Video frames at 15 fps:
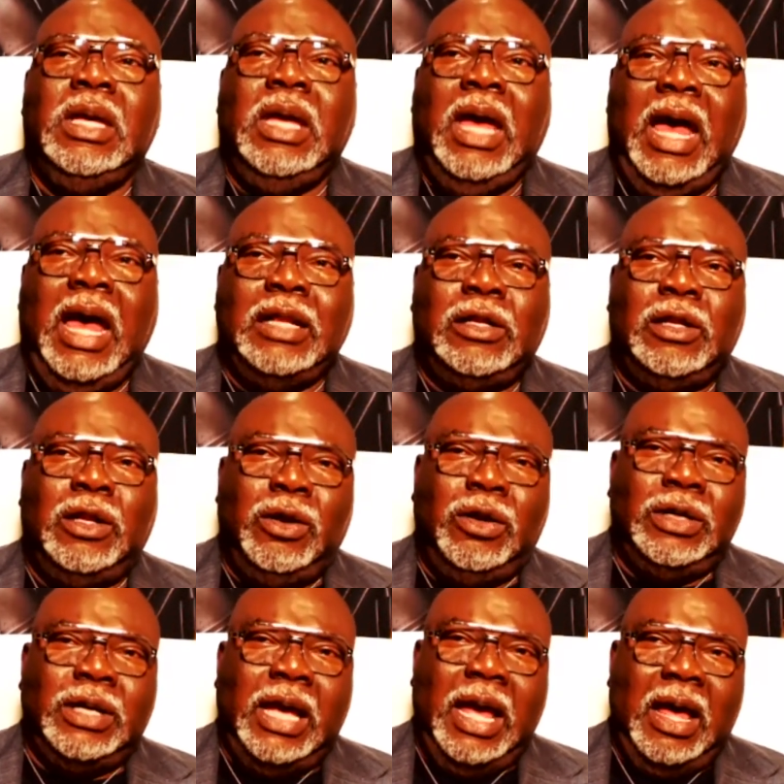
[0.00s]
I
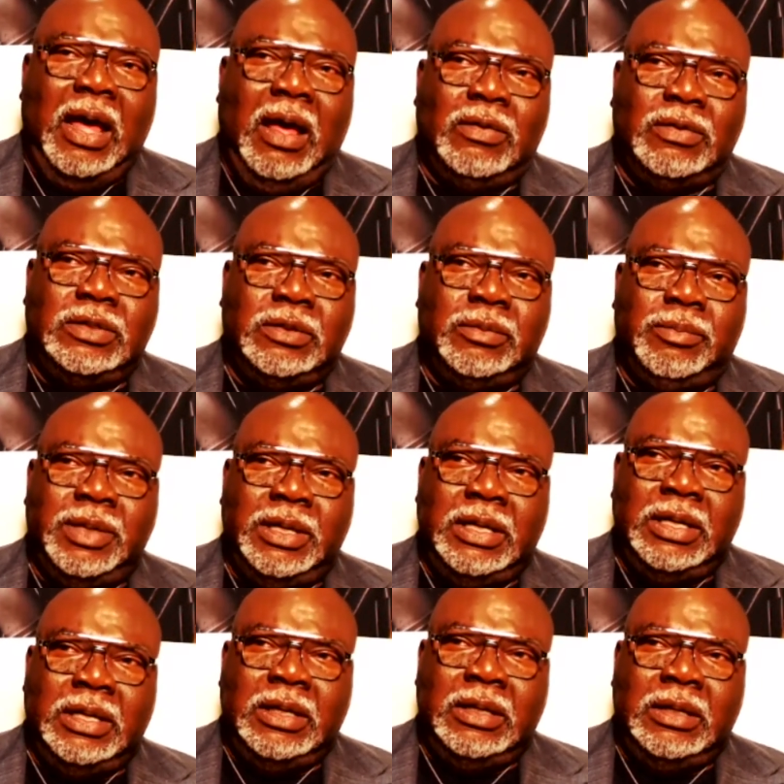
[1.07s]
learned how to
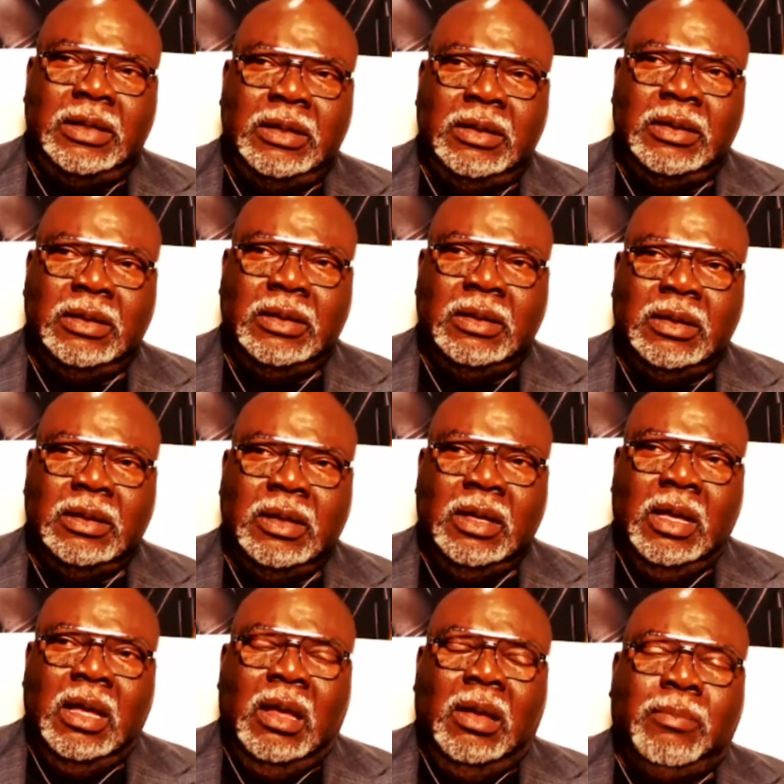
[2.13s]
be
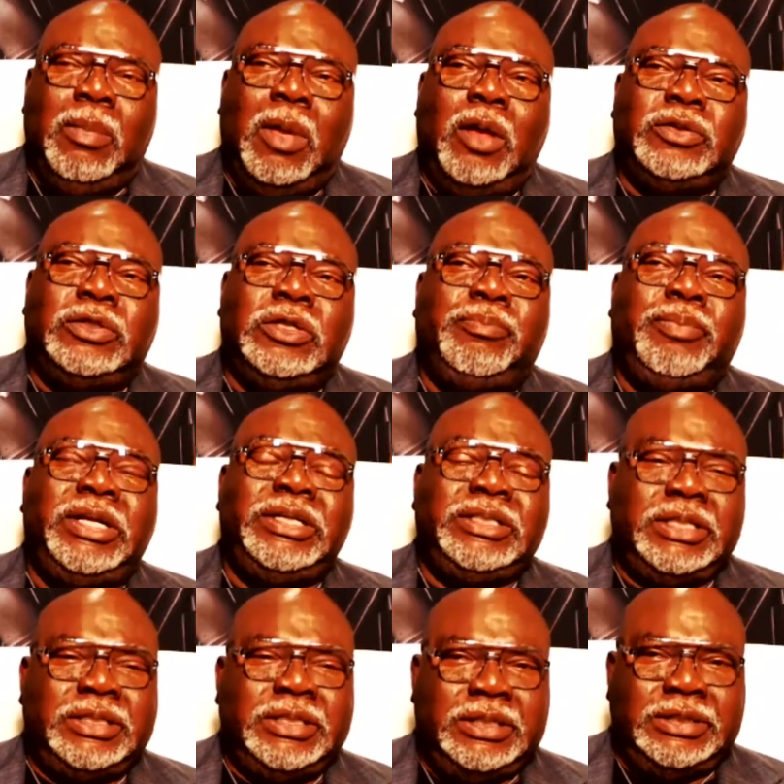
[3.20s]

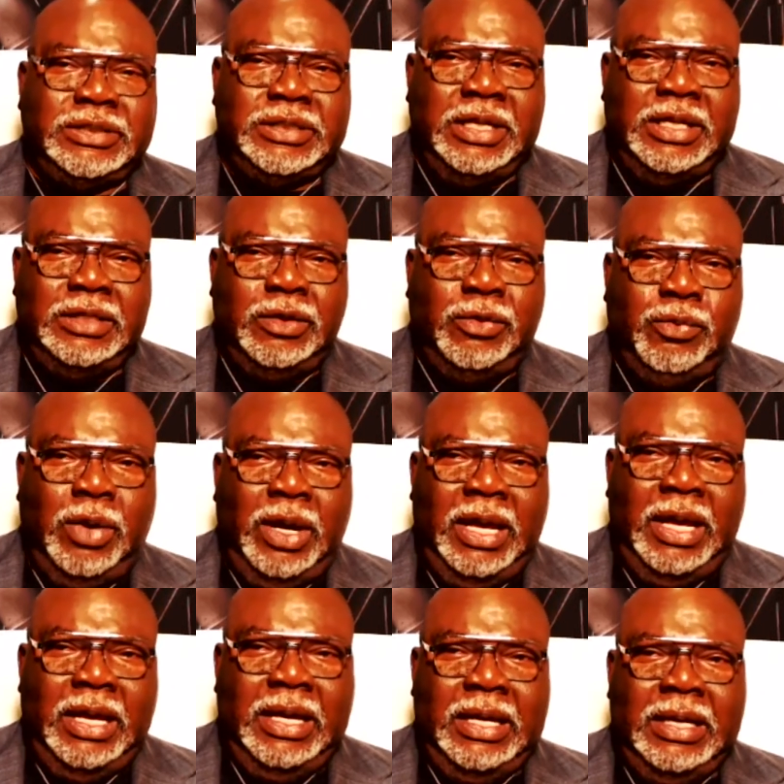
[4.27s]
multiplicitous in the
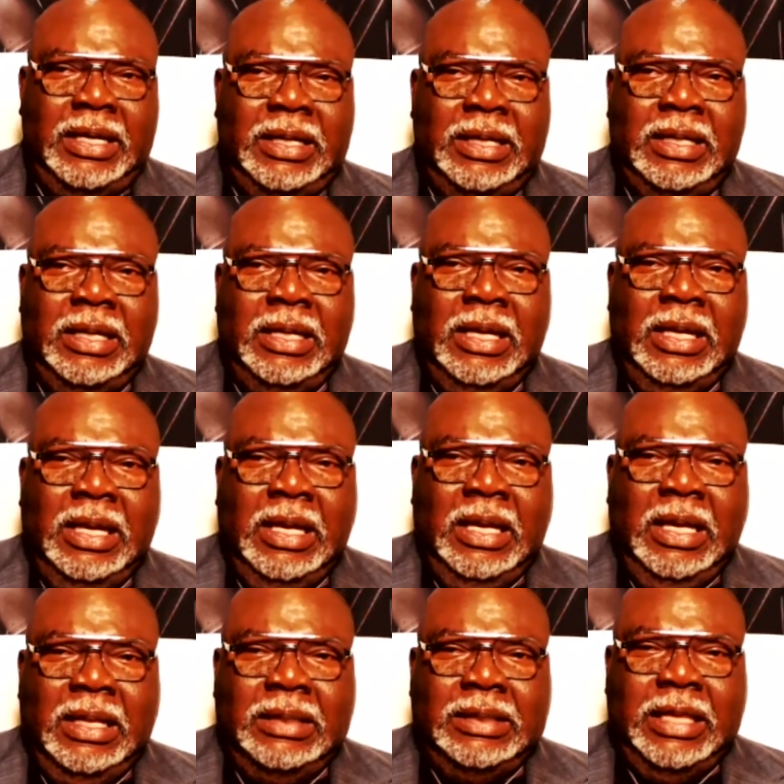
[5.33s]
way
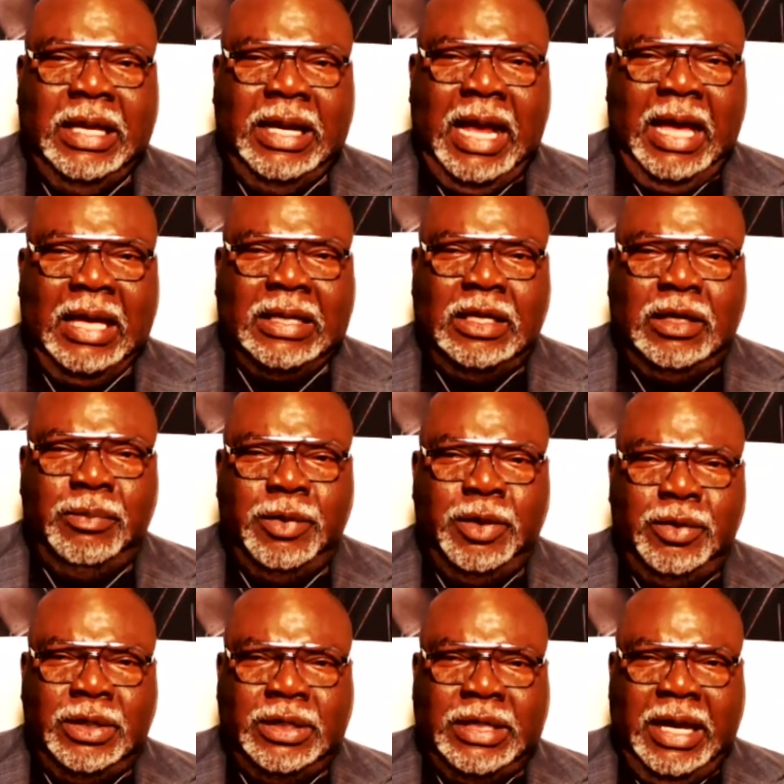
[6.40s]
that I
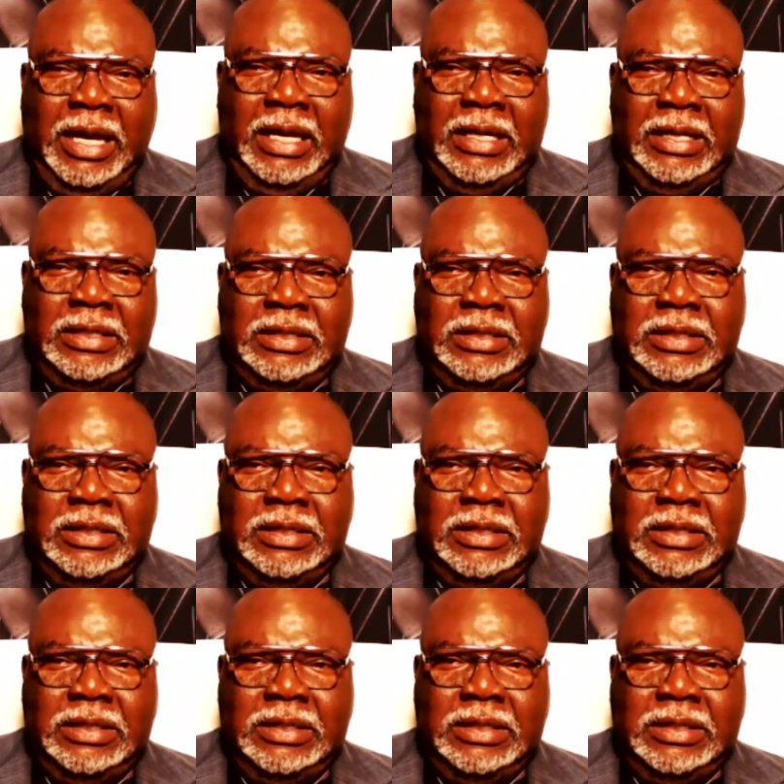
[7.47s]
communicate,